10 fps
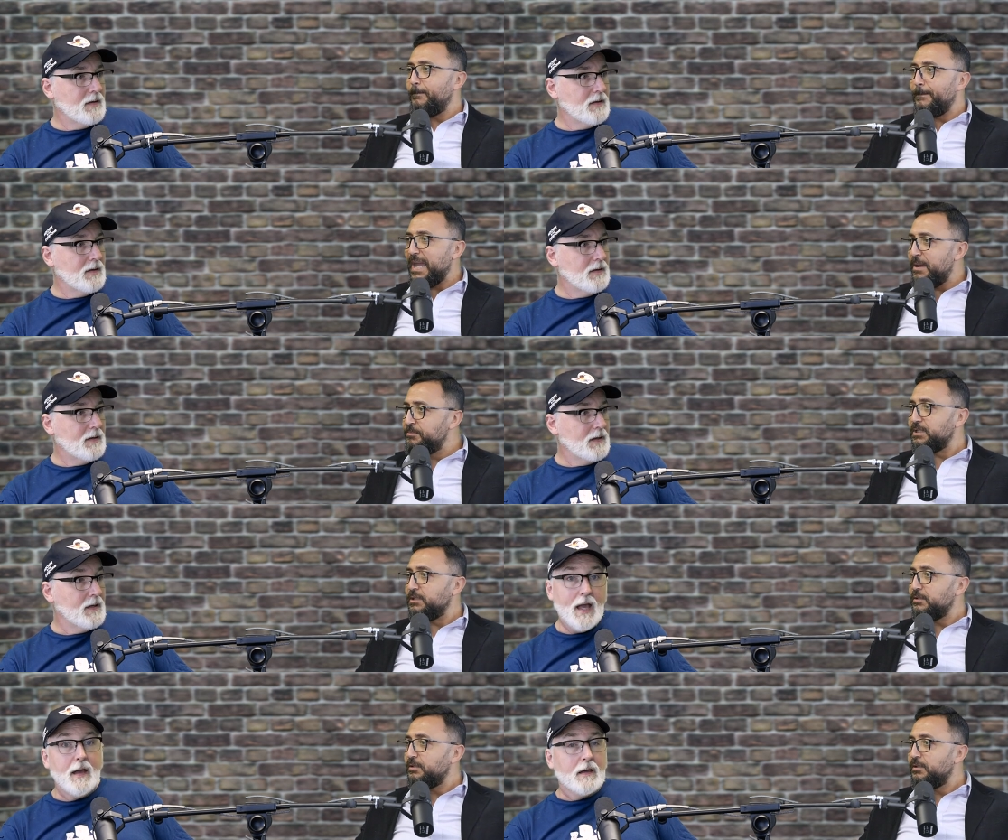Speaker 1: empty.
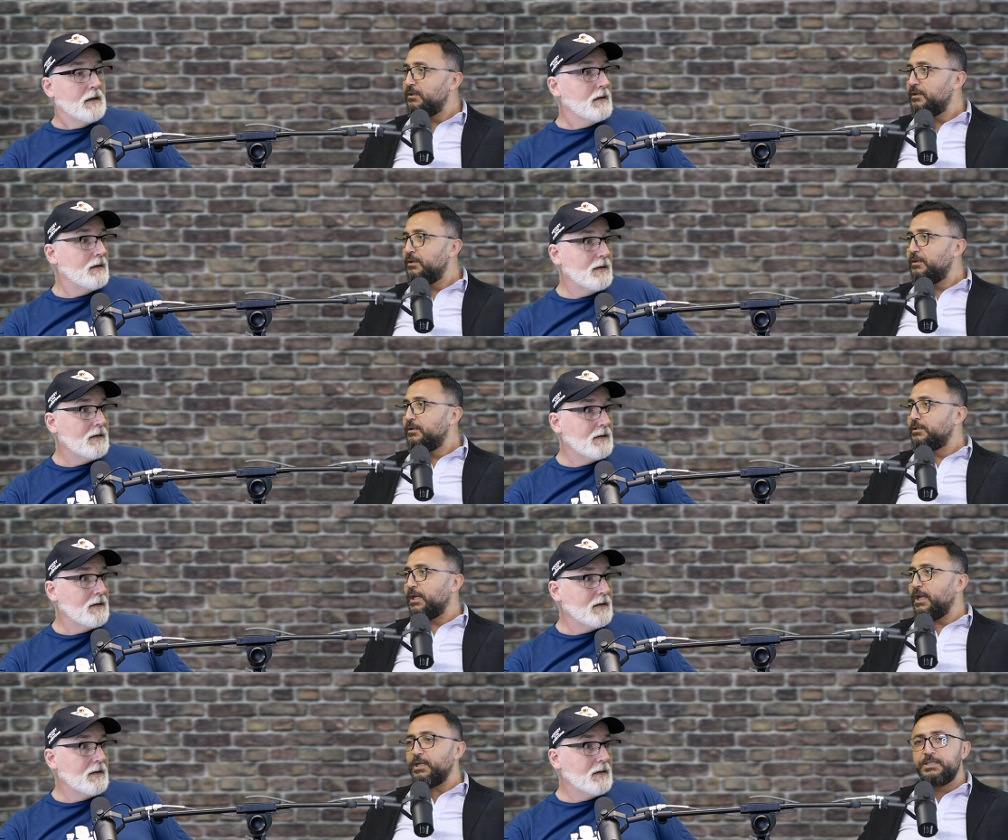Yeah.
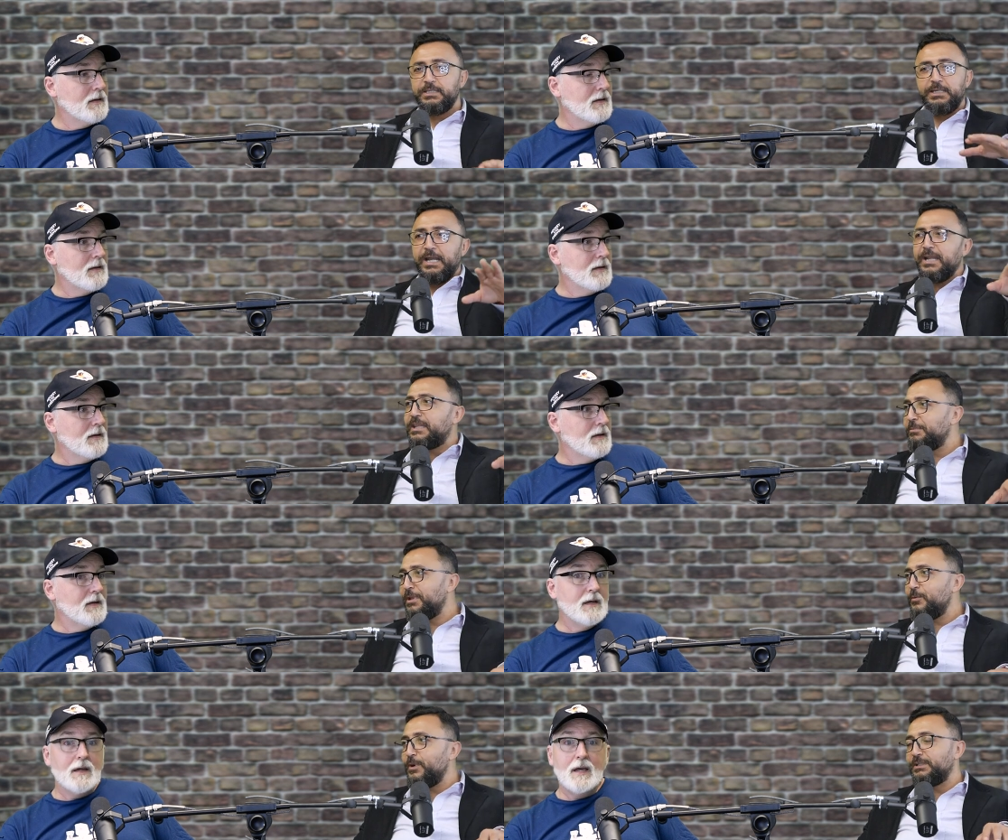Like I could sit at any table
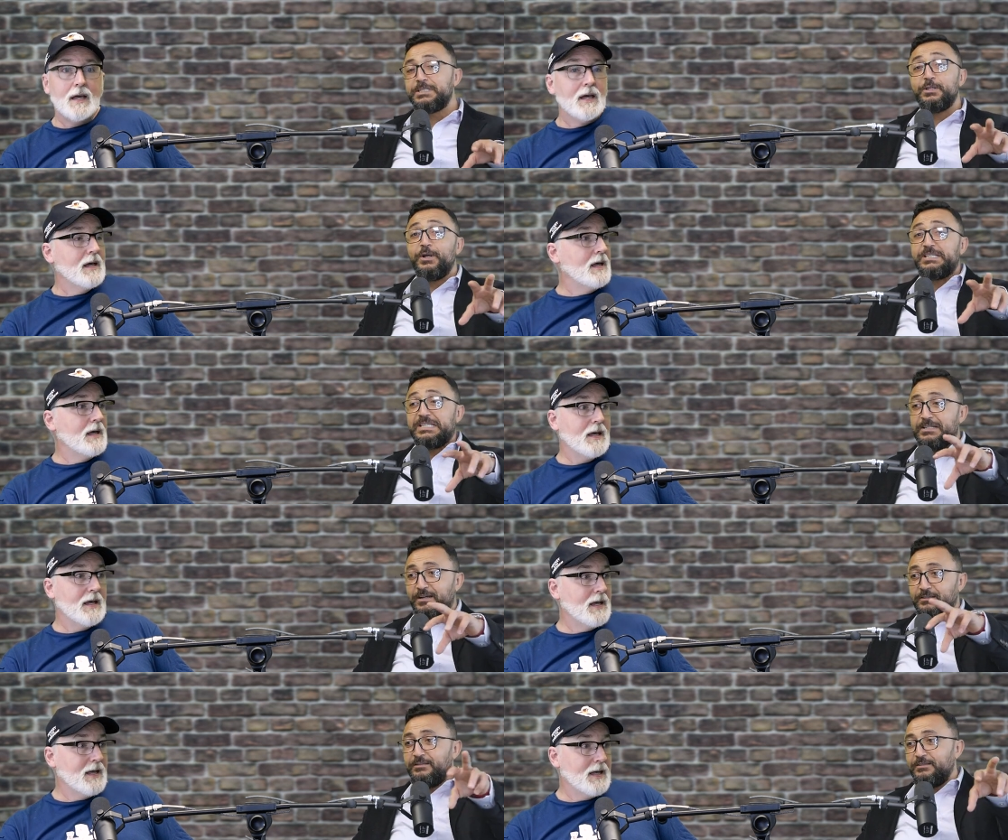I want as long as it's
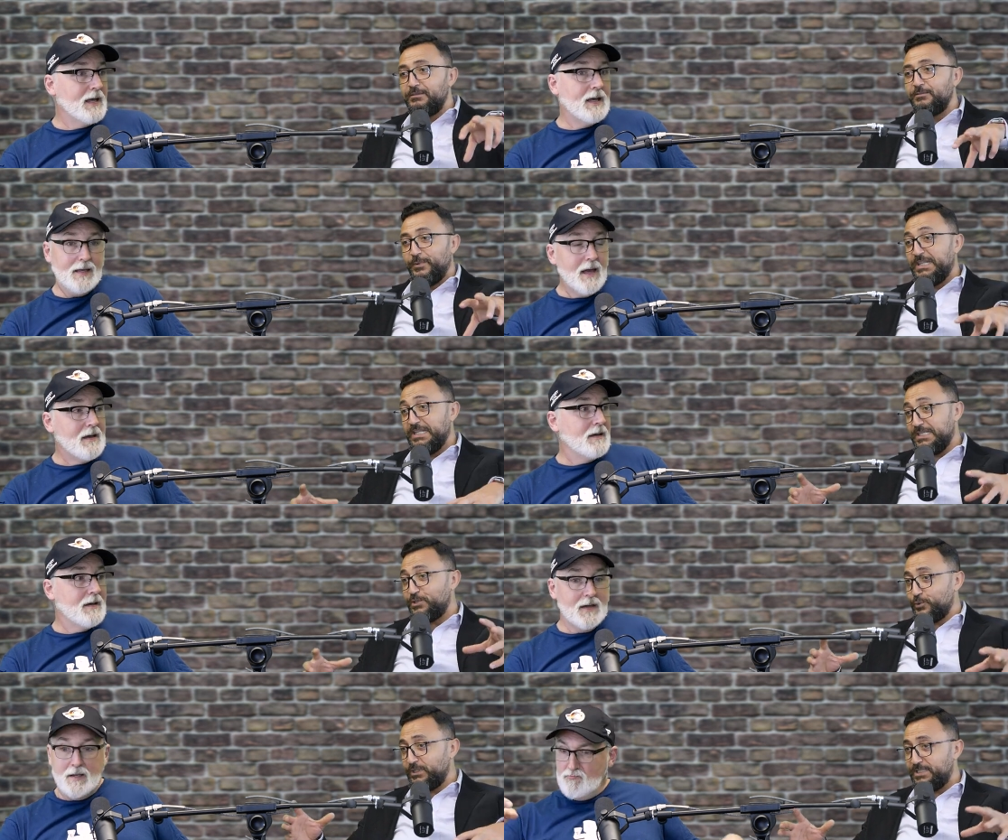not within the
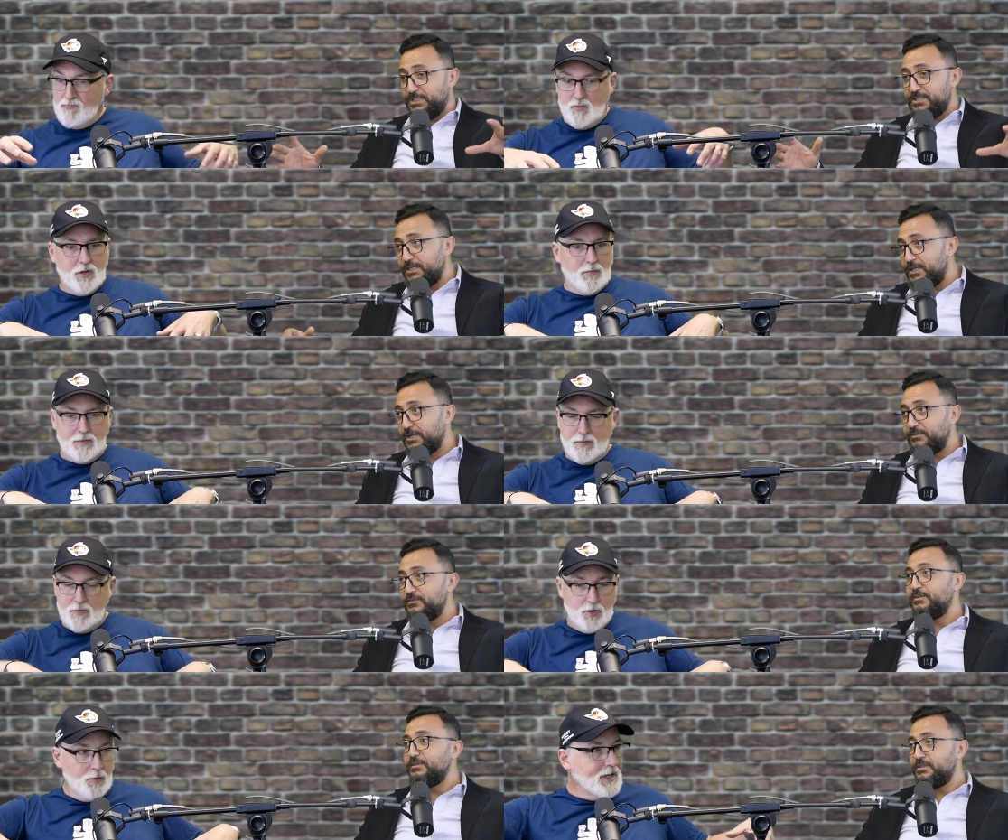social distance. Kind of,
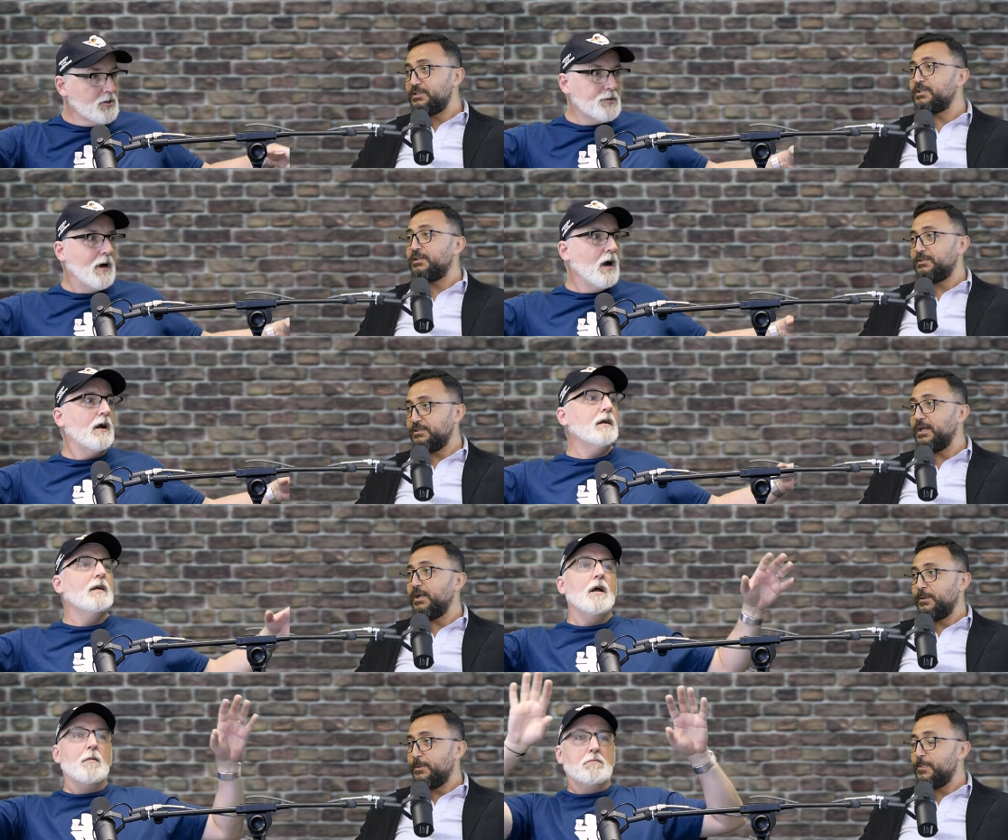two
Speaker 2: meters like, apart. Yeah
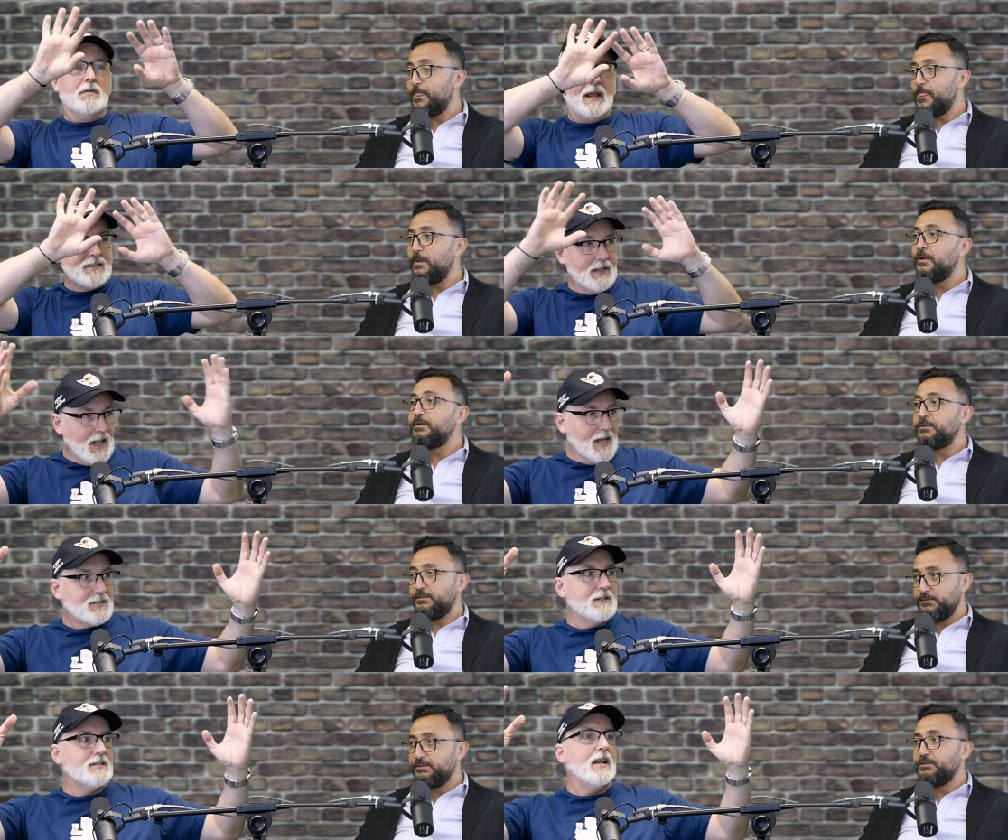plexiglass
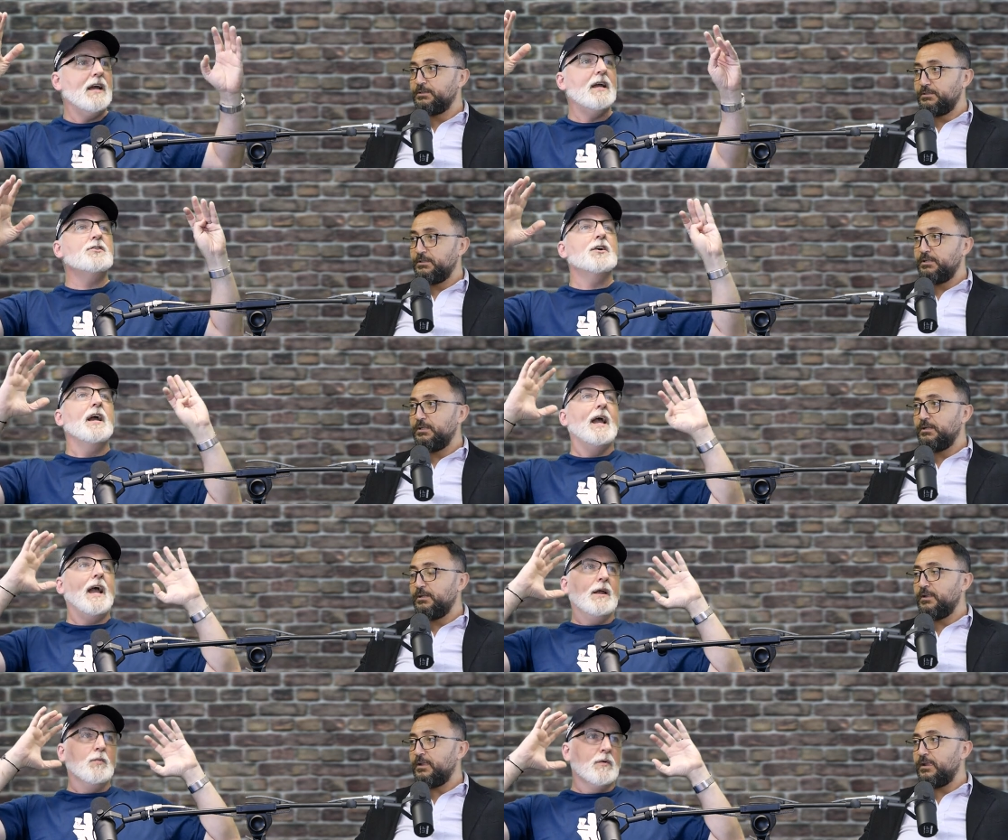on the stage,
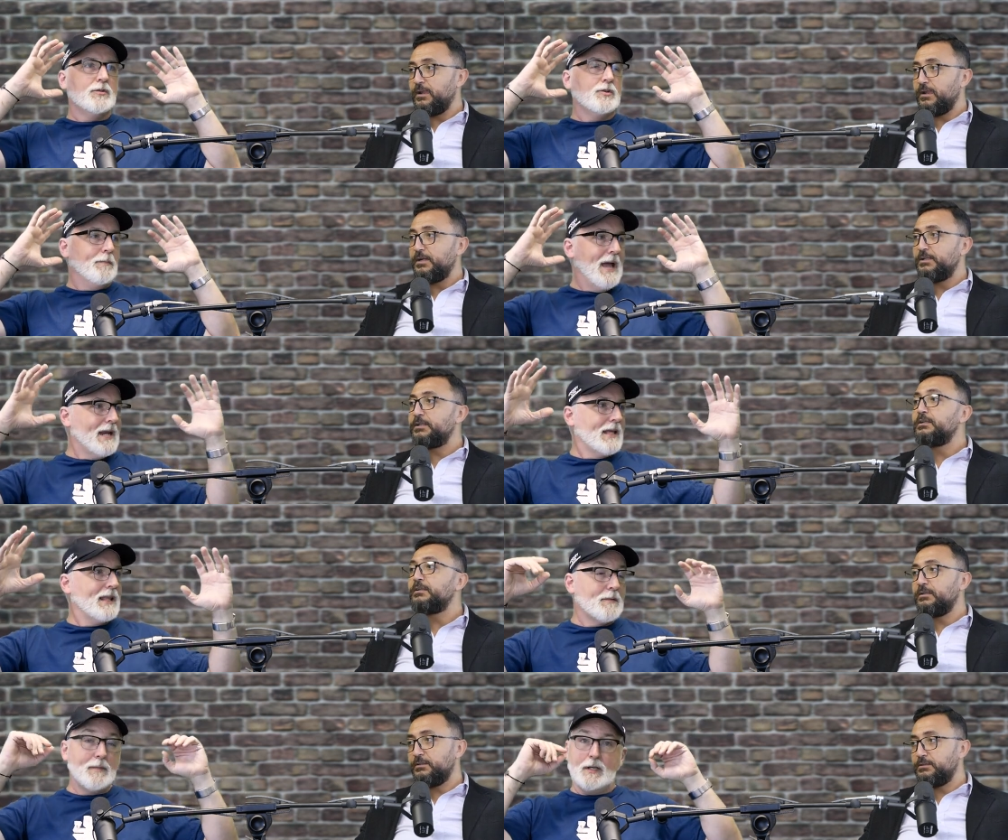and we were still panicking
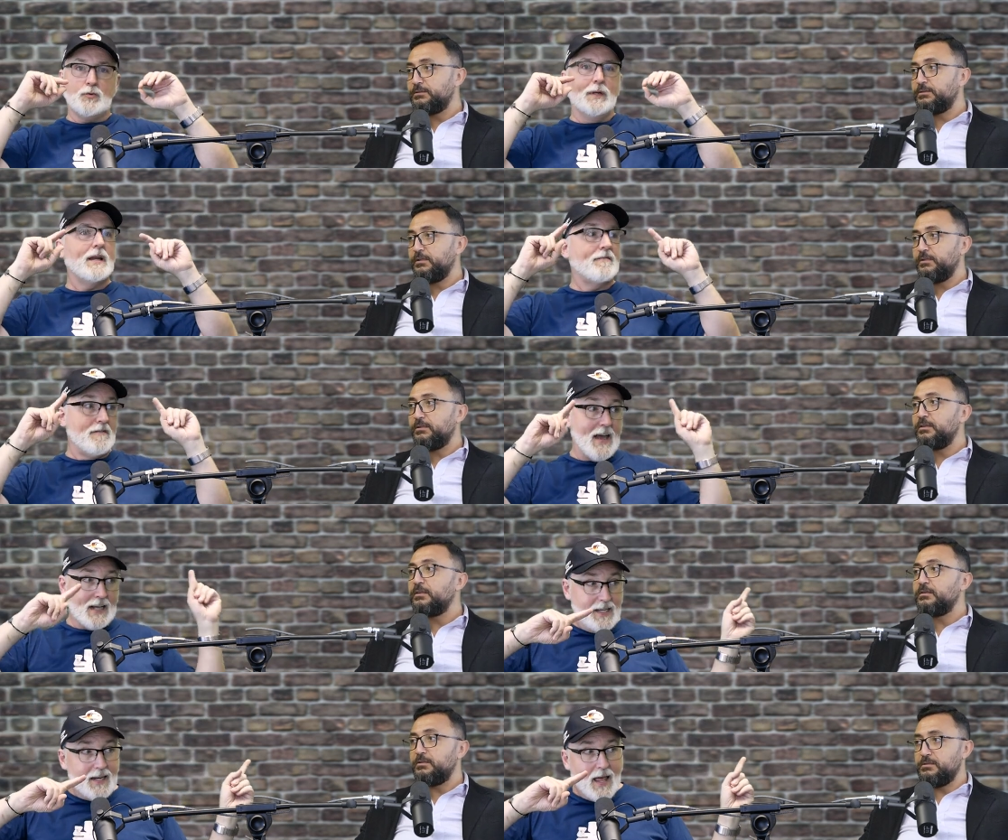that because we didn't have a
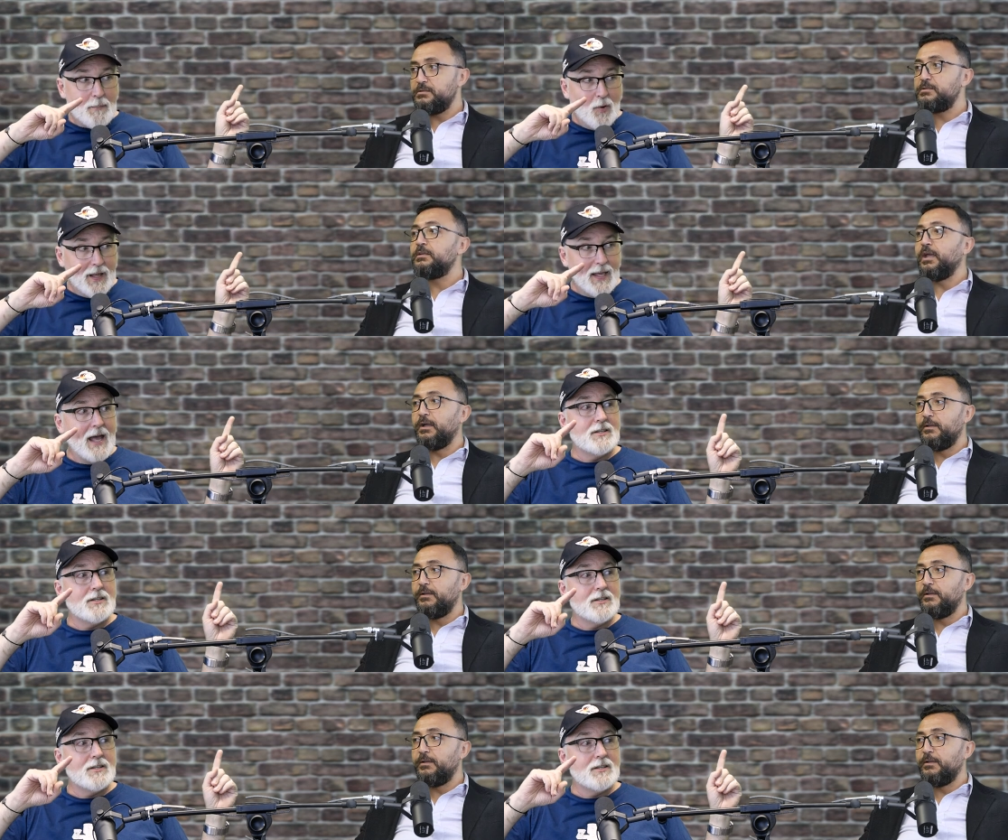vaccine at that point yeah. yet.